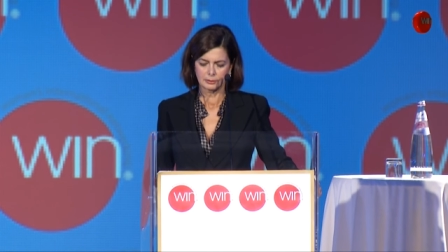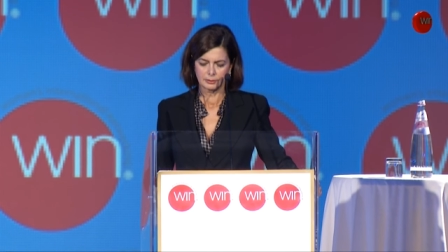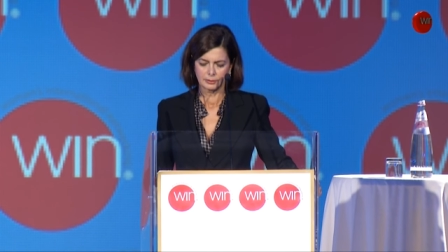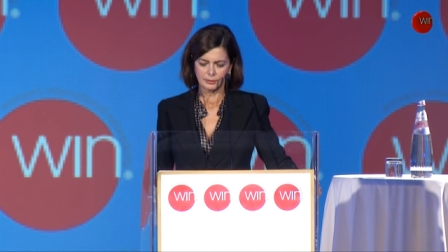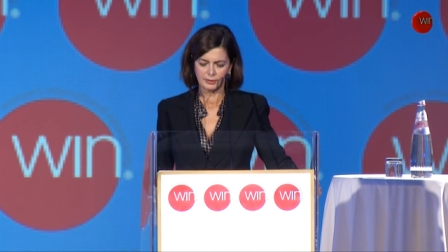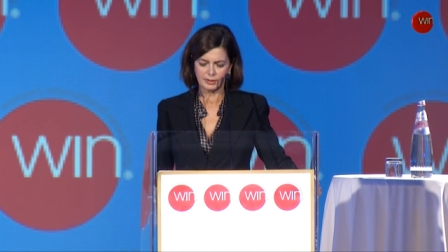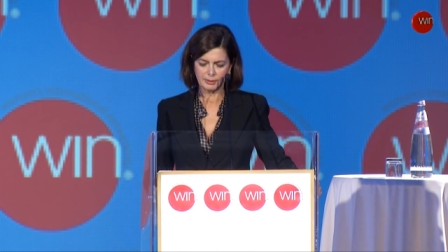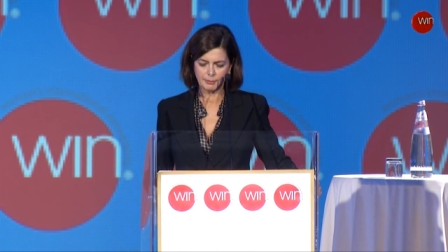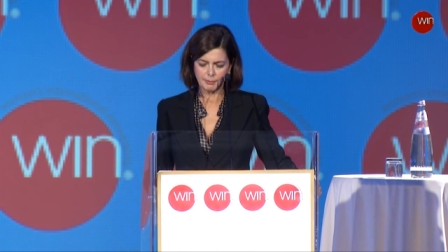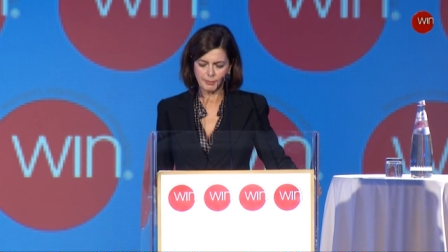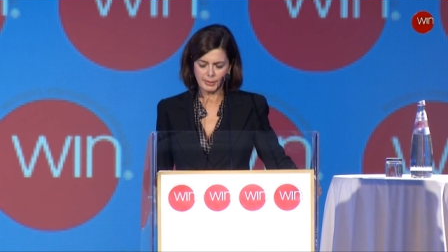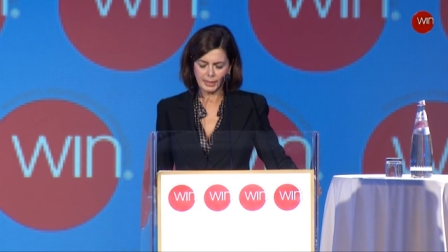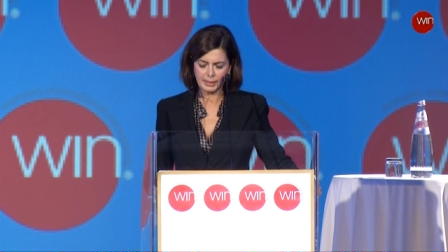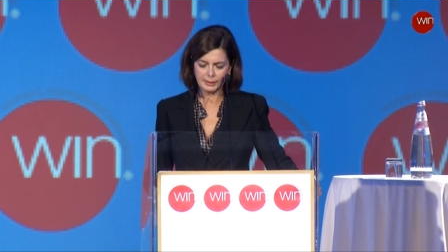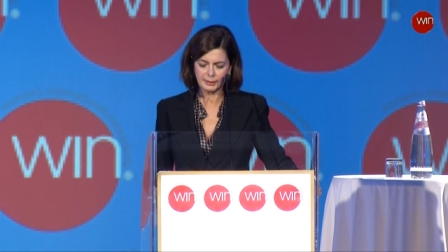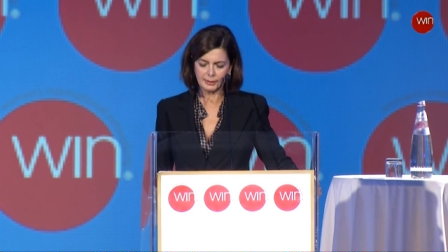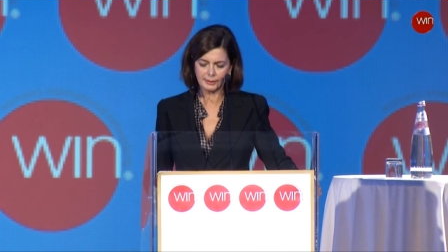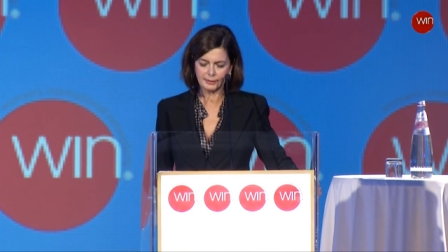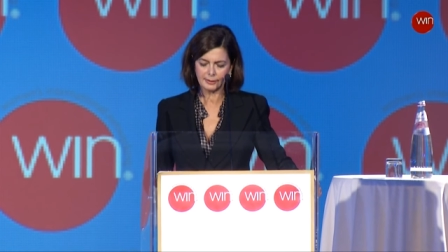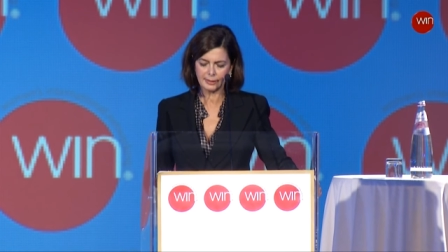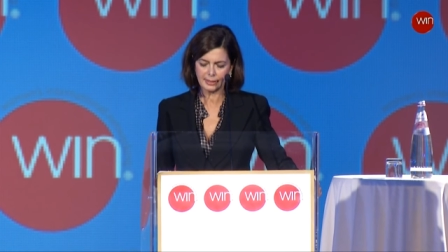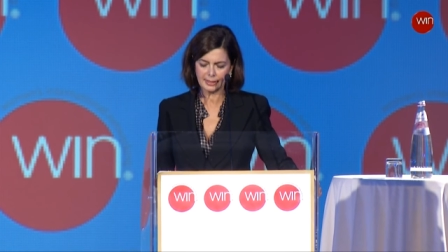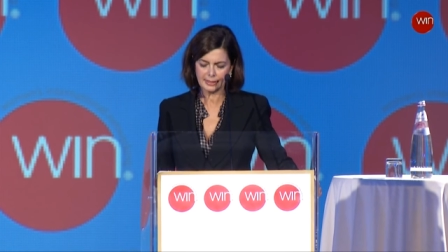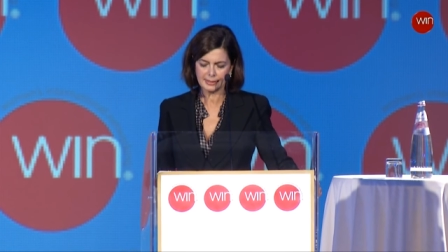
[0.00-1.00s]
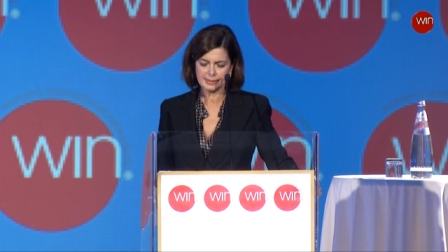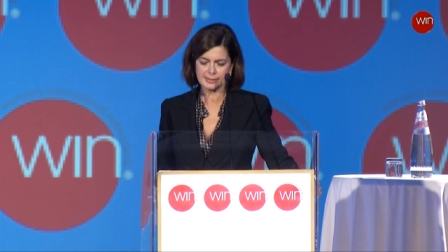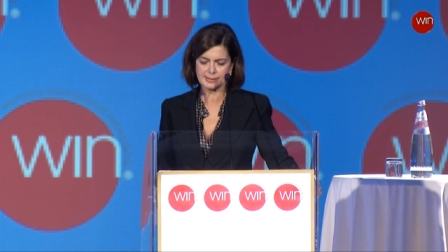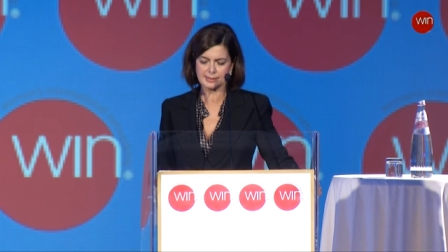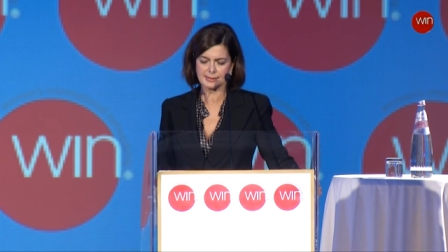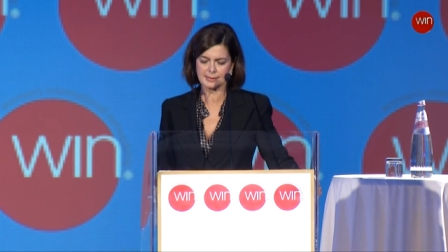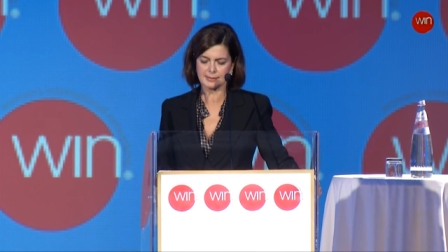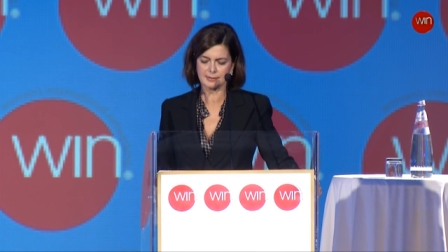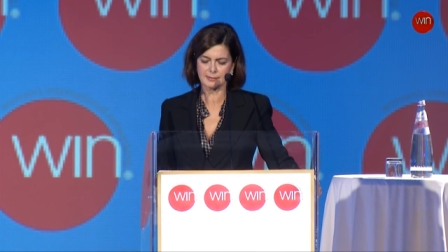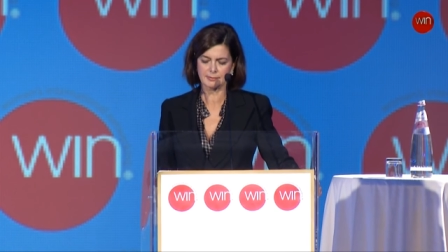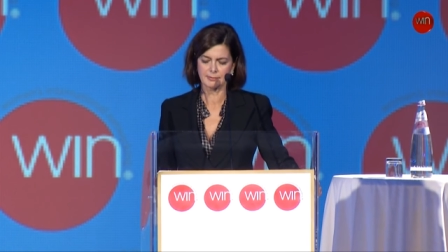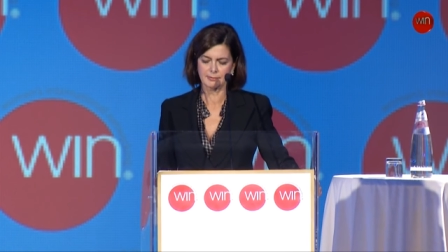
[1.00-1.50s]
the many
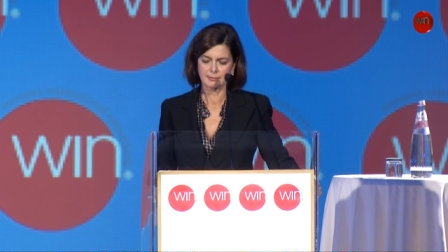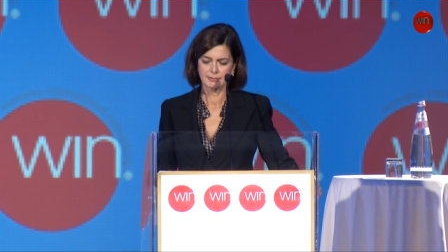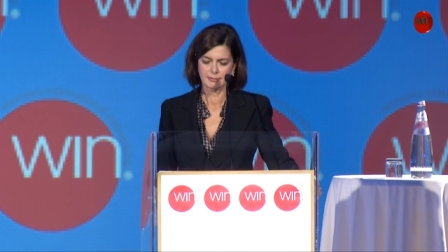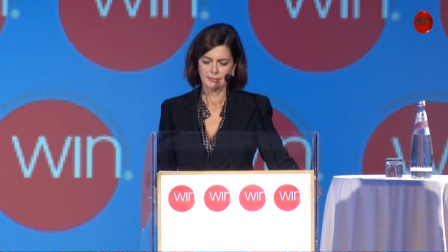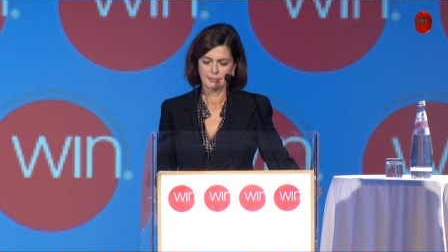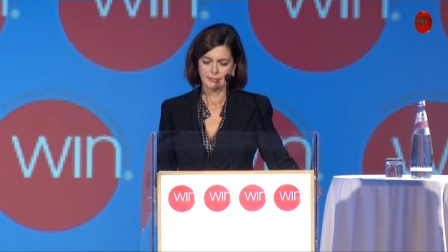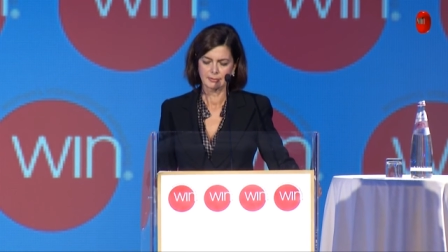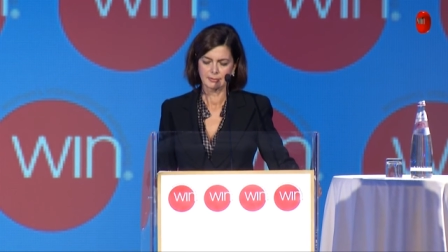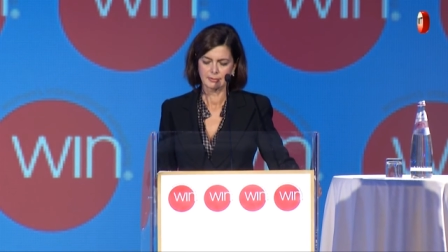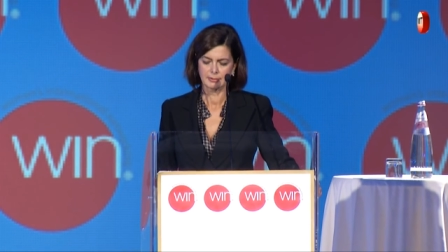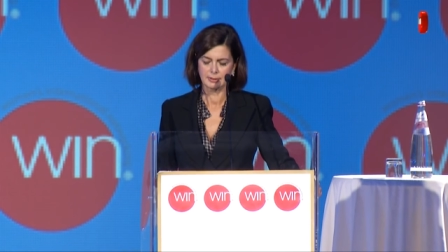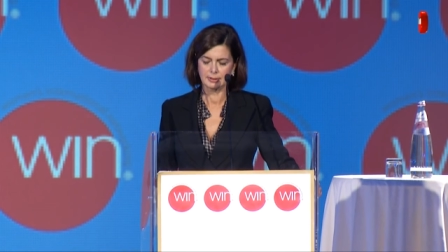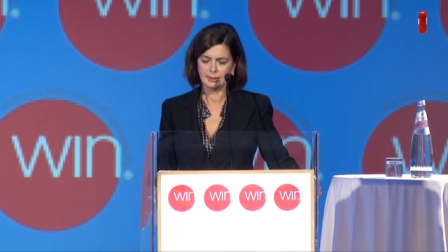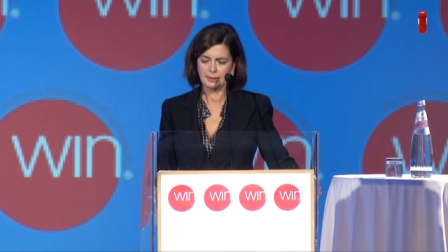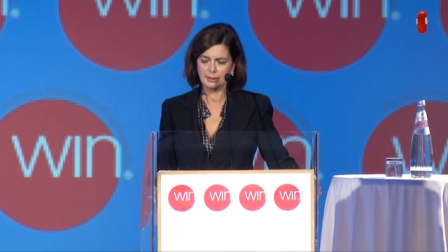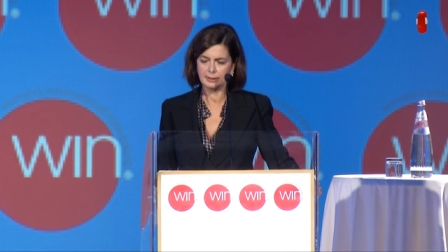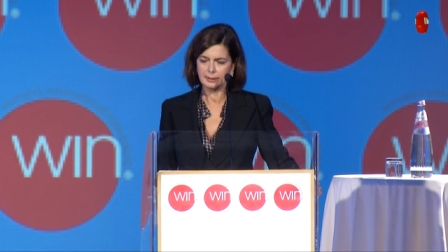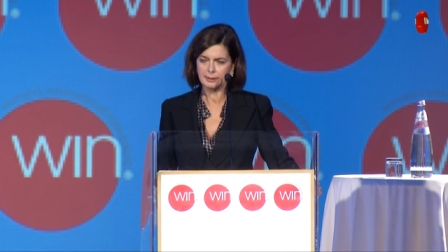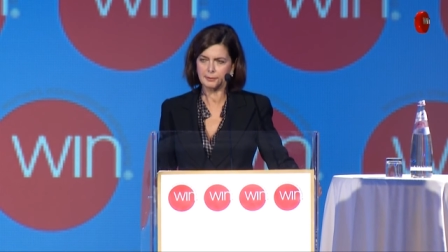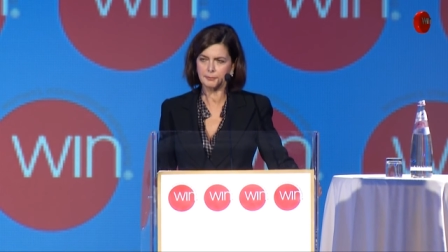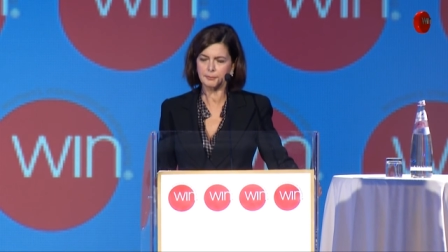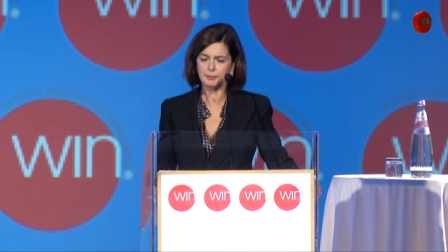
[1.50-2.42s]
deaths, dealing